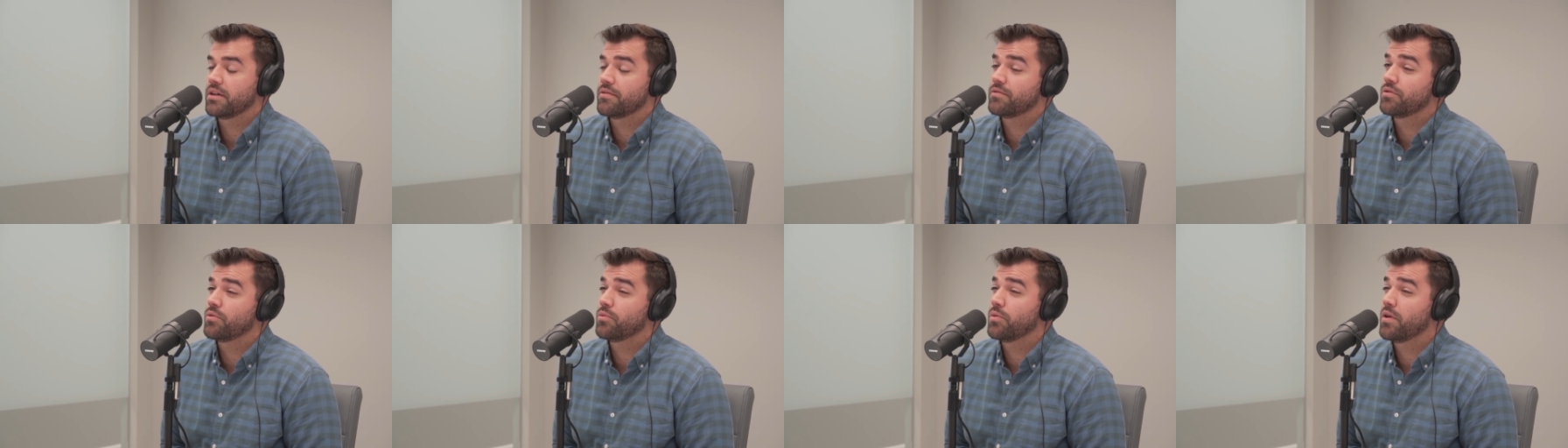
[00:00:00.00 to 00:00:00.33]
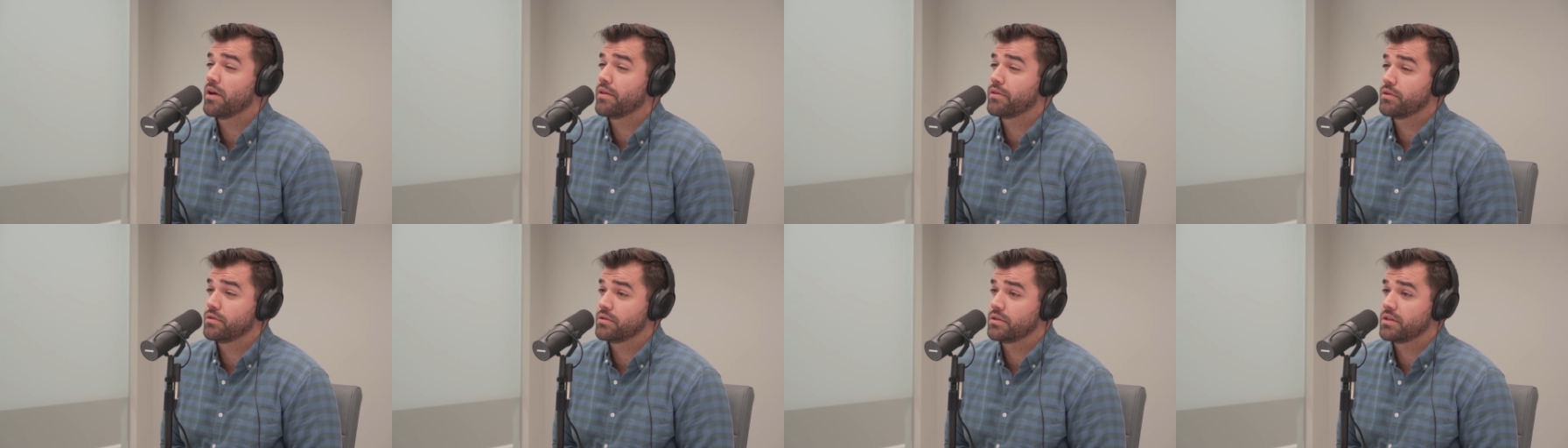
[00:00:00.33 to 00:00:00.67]
if the
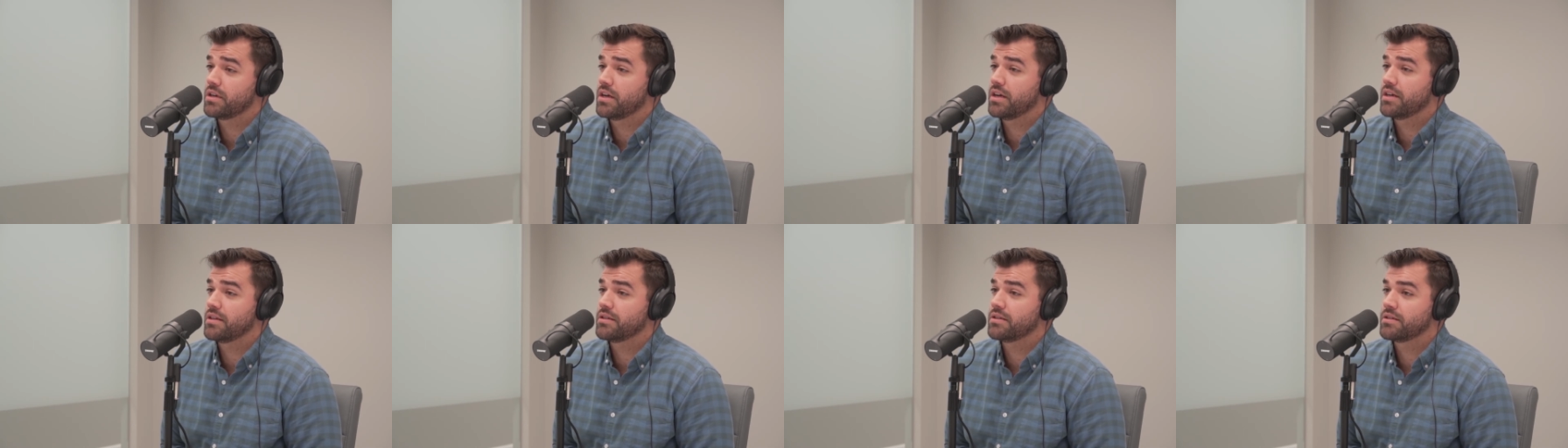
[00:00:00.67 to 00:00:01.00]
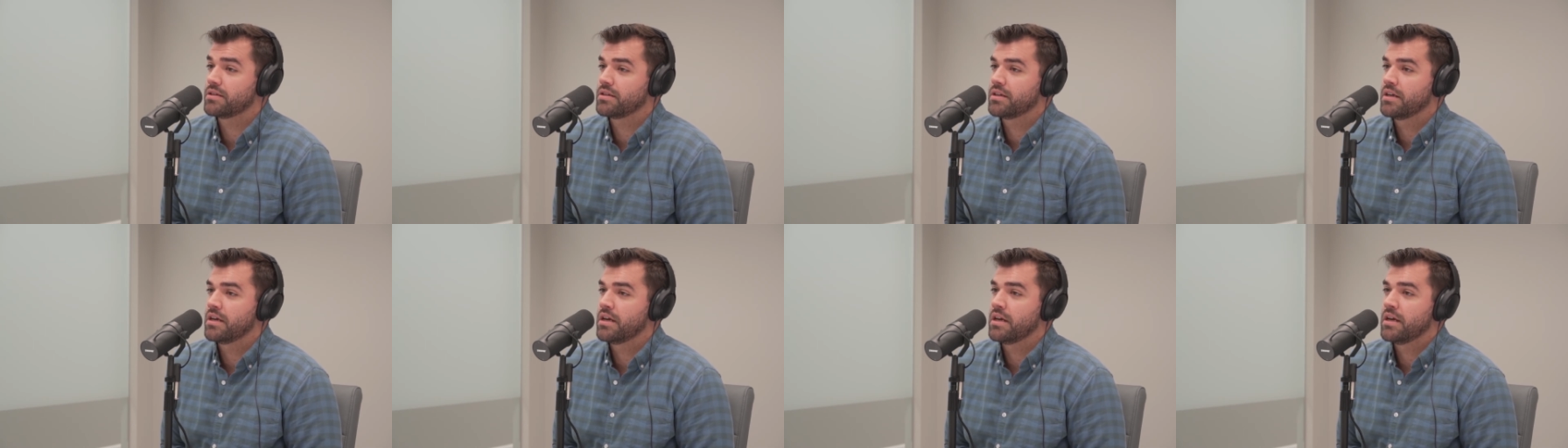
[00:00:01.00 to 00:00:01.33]
weather's
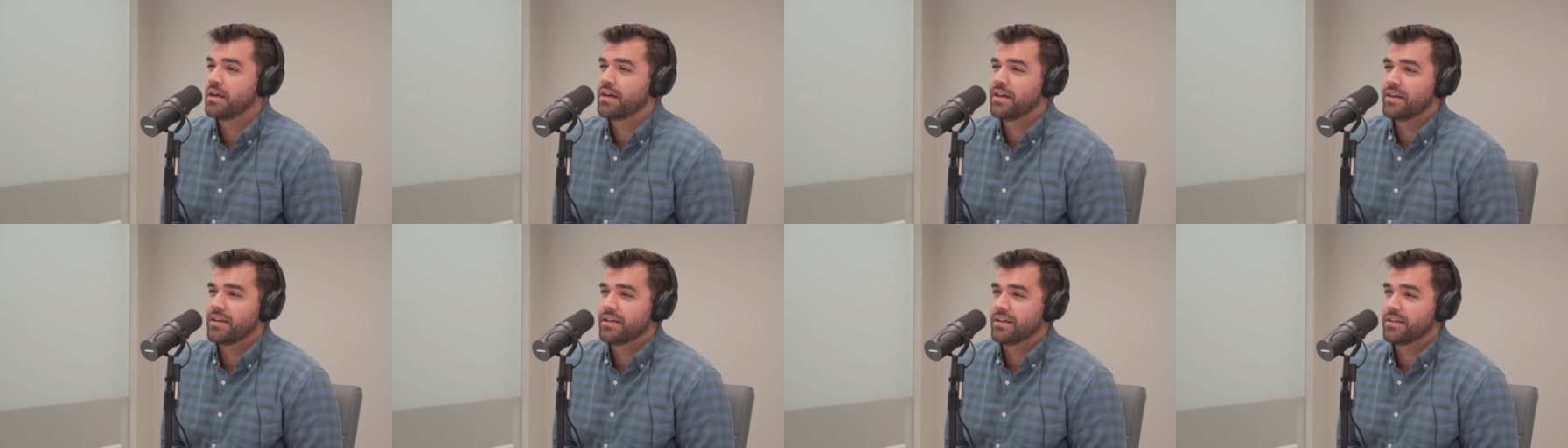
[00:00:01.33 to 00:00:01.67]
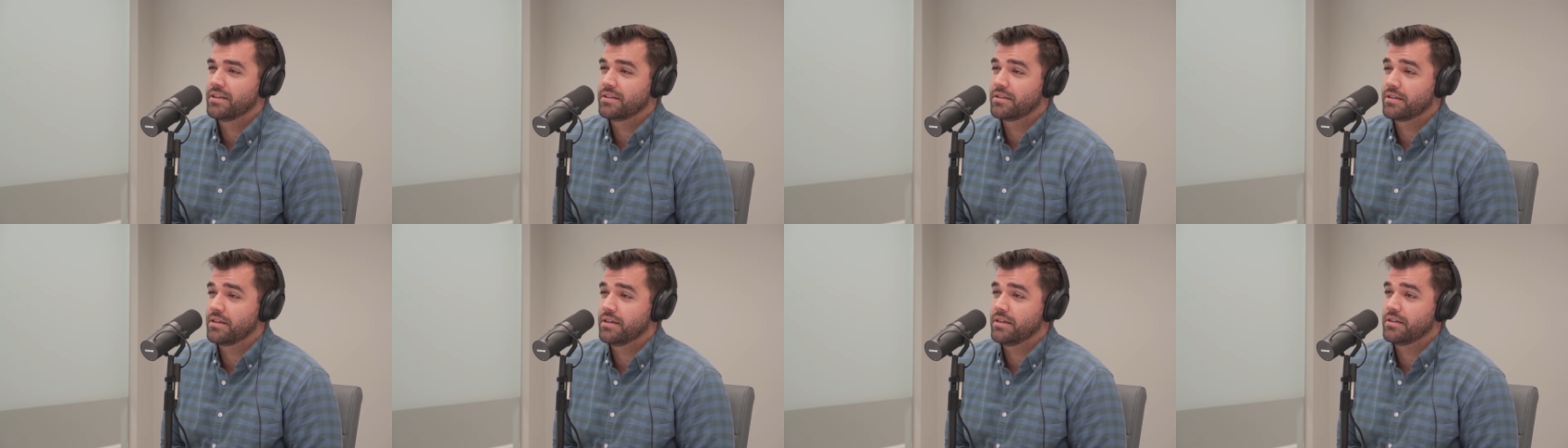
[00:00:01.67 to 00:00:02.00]
nice,
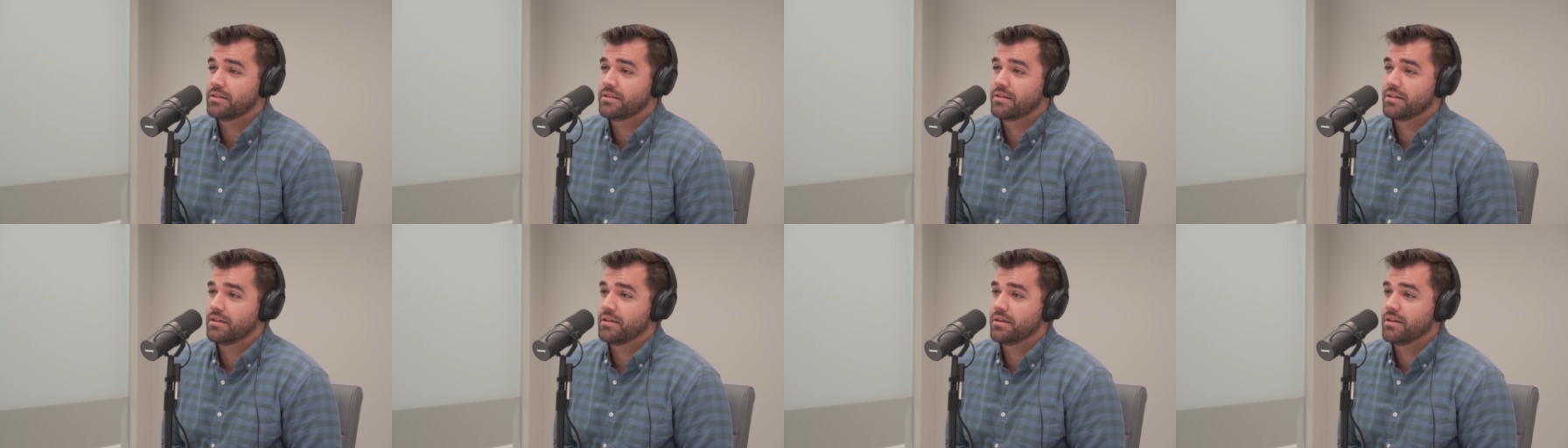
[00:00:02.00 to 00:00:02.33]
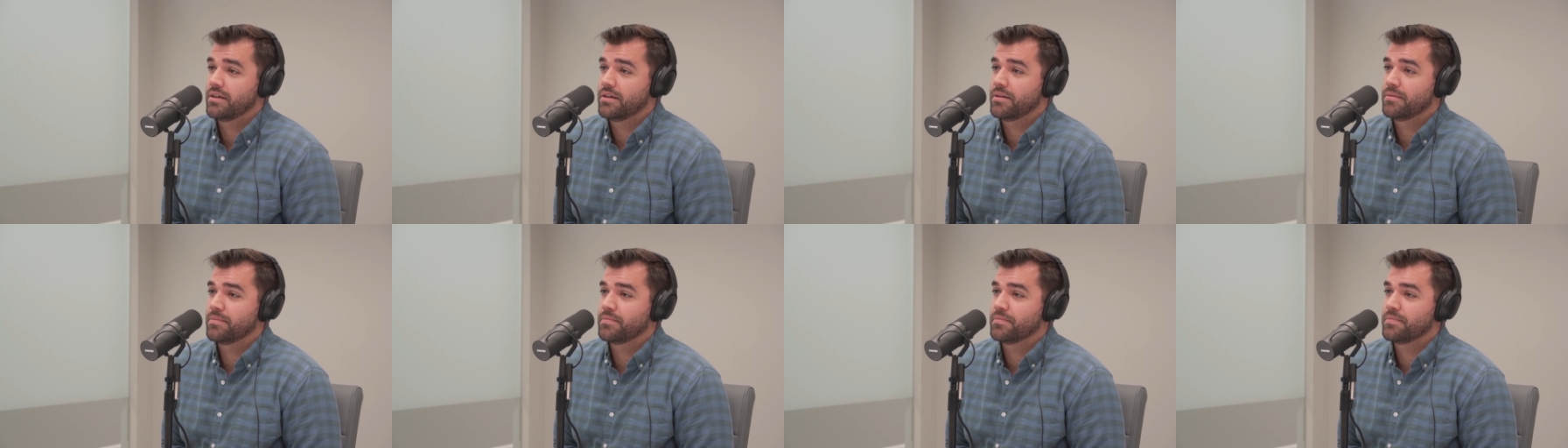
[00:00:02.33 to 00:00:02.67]
it's
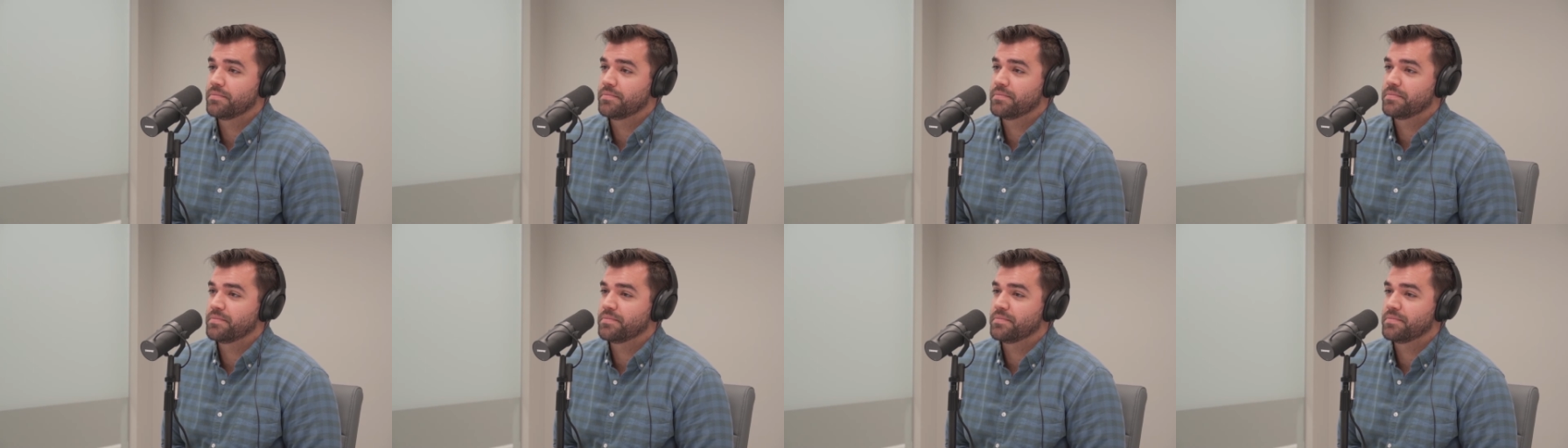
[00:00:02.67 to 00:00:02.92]
a